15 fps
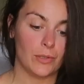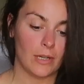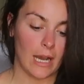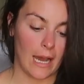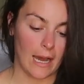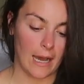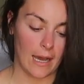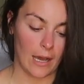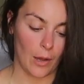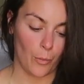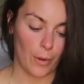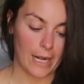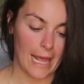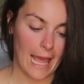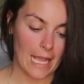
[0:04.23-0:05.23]

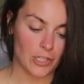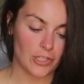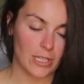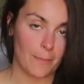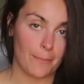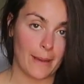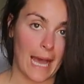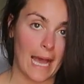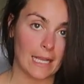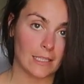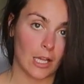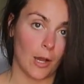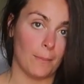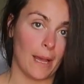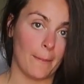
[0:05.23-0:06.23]
what I actually
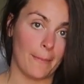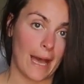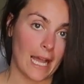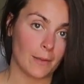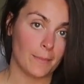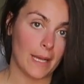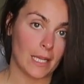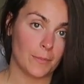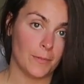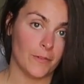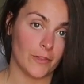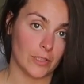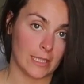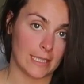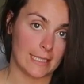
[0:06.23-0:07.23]
packed on my backpack
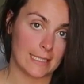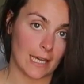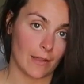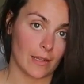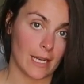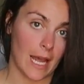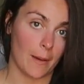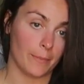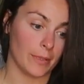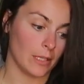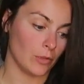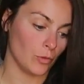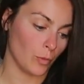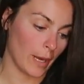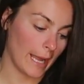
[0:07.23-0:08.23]
for the Southern
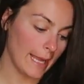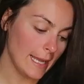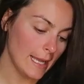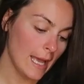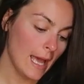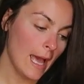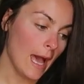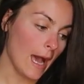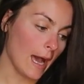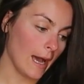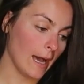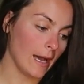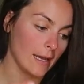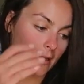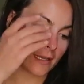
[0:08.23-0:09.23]
Upland way,
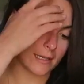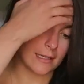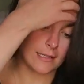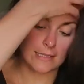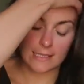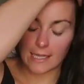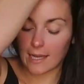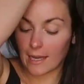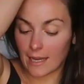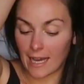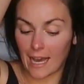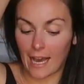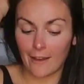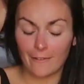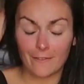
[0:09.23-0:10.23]
because
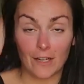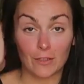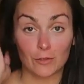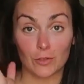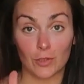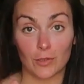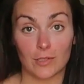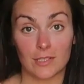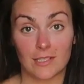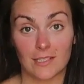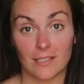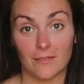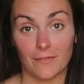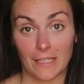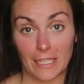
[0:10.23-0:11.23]
I found those
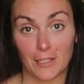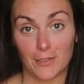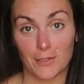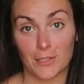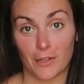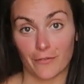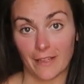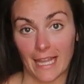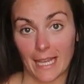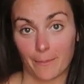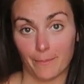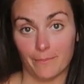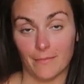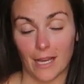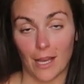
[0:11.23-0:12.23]
videos of like
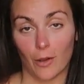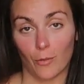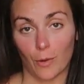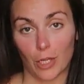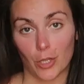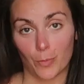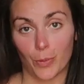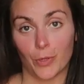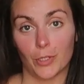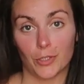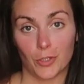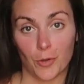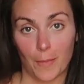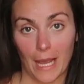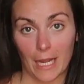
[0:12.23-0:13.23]
what you put
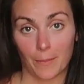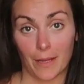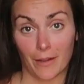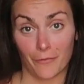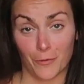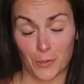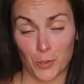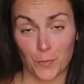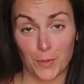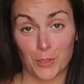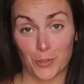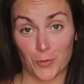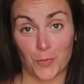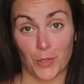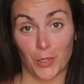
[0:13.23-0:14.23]
into your backpack
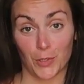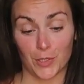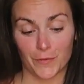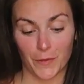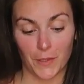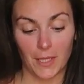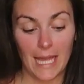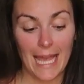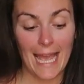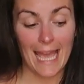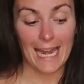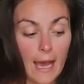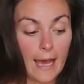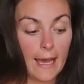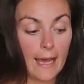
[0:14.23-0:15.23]
super useful.
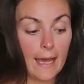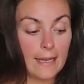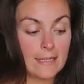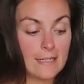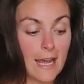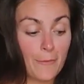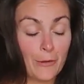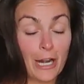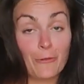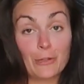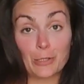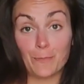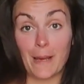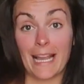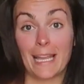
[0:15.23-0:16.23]
And when I
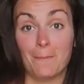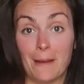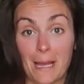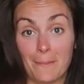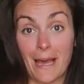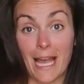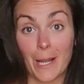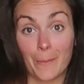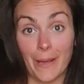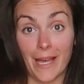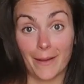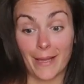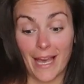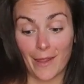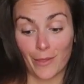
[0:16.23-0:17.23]
was packing my
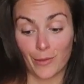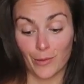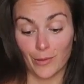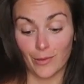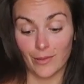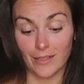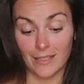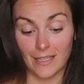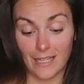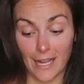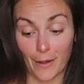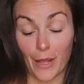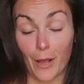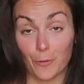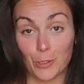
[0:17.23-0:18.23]
backpack, I thought
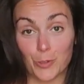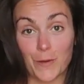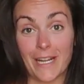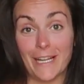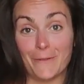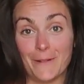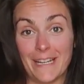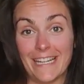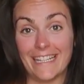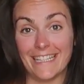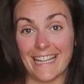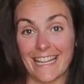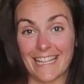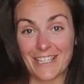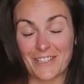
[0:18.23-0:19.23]
like I was really
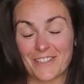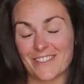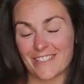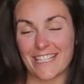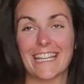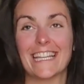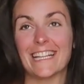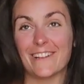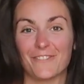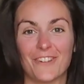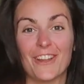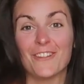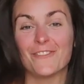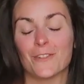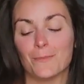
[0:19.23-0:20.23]
like digging for
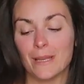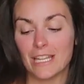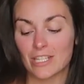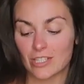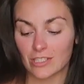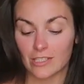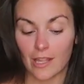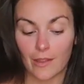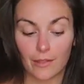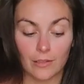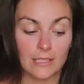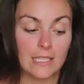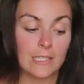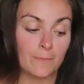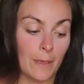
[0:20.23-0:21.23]
information, so I
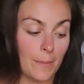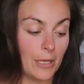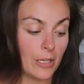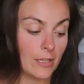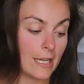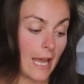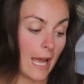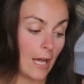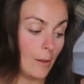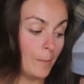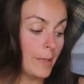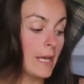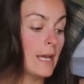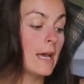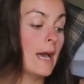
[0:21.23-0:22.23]
thought this maybe could
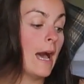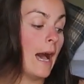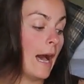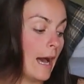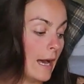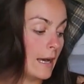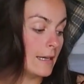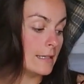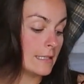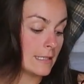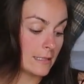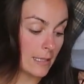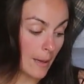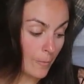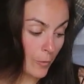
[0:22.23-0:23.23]
help
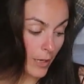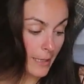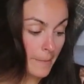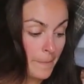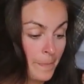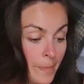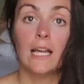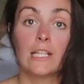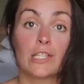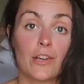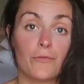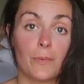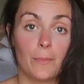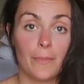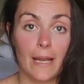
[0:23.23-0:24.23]
someone. So
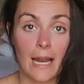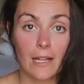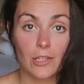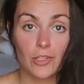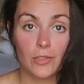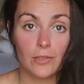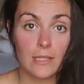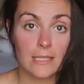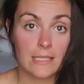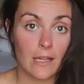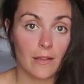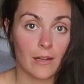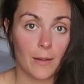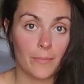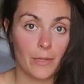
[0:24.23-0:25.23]
I've been planning to do the
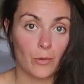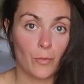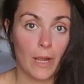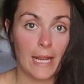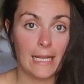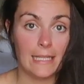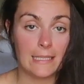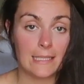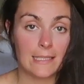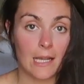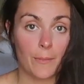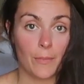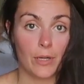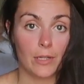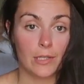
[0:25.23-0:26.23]
Southern Upland way in
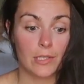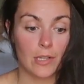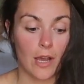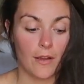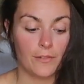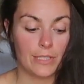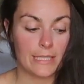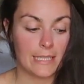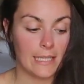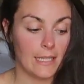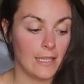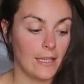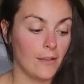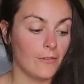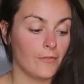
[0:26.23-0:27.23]
summer, so
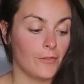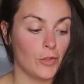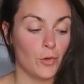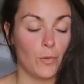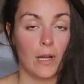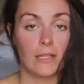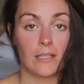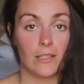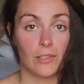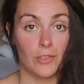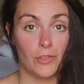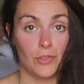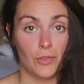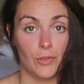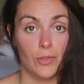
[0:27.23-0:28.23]
obviously if you wanted to
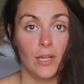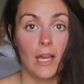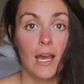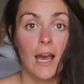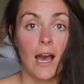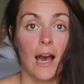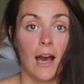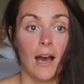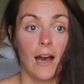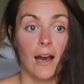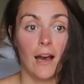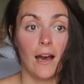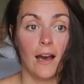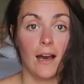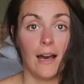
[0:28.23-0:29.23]
do
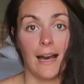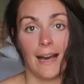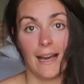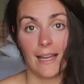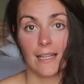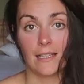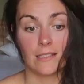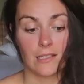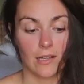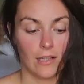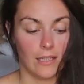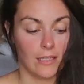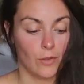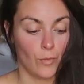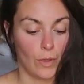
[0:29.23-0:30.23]
a hike in
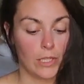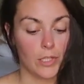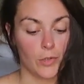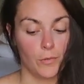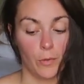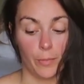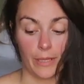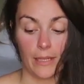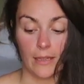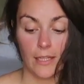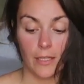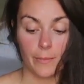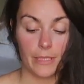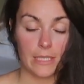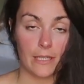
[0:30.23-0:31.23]
Scotland in winter would be a
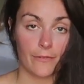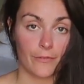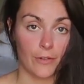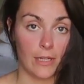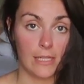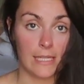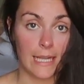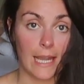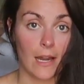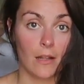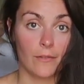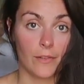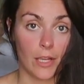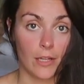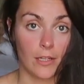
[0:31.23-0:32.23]
little bit different, the kind
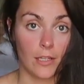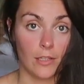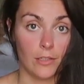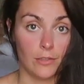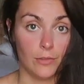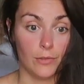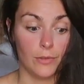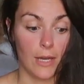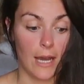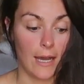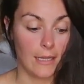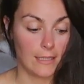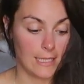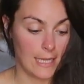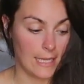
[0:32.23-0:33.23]
of gear that you
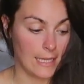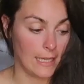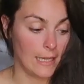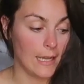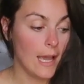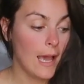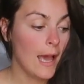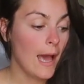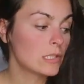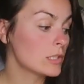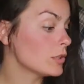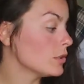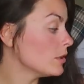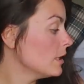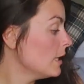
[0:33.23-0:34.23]
are taking.
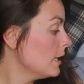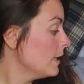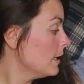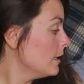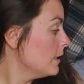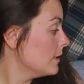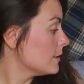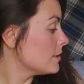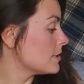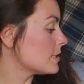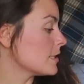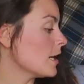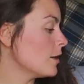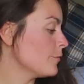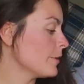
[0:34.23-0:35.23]
So to
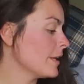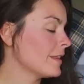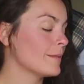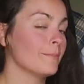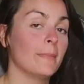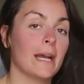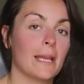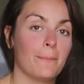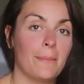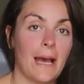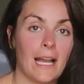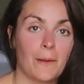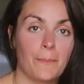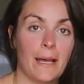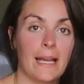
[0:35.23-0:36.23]
start with, my
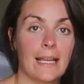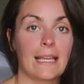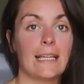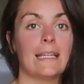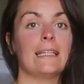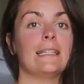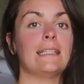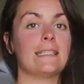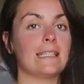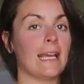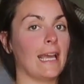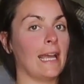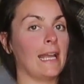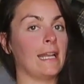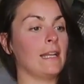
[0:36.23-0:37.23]
backpack is
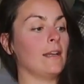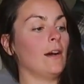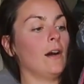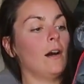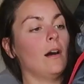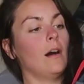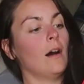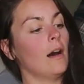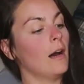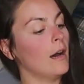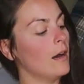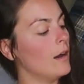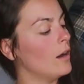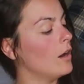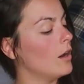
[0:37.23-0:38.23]
in
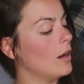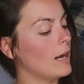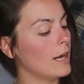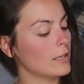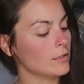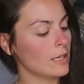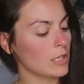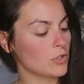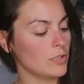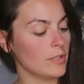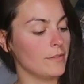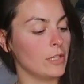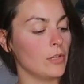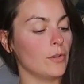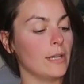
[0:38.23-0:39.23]
I don't actually
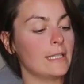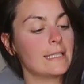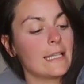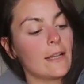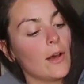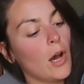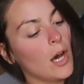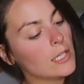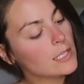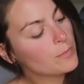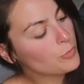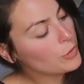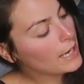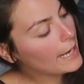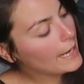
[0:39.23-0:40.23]
even know, it's an
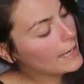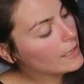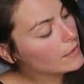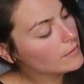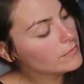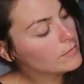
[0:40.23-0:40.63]
Osprey